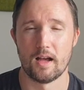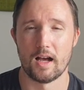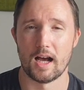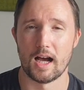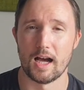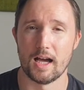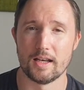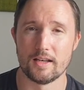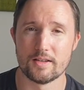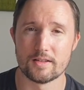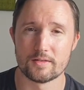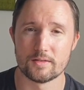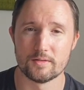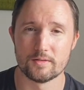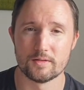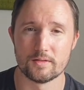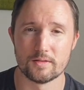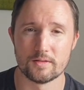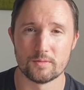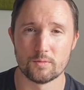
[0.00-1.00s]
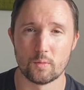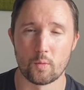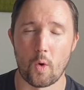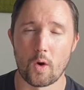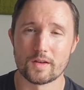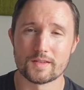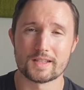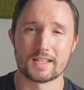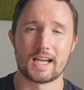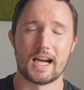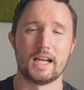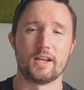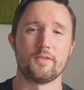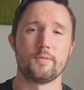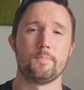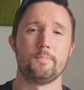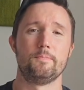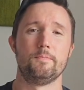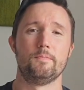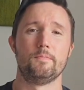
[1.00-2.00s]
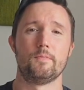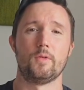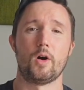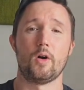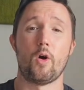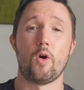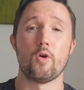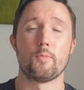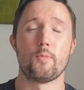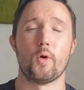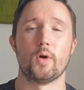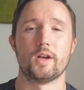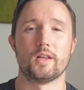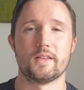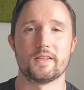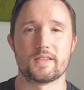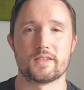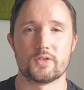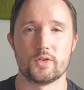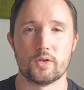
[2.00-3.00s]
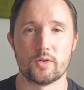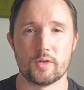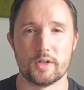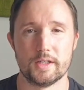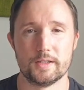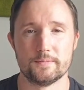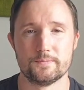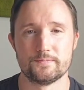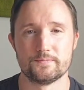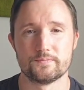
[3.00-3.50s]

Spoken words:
And what's the kind of the whole point of this story?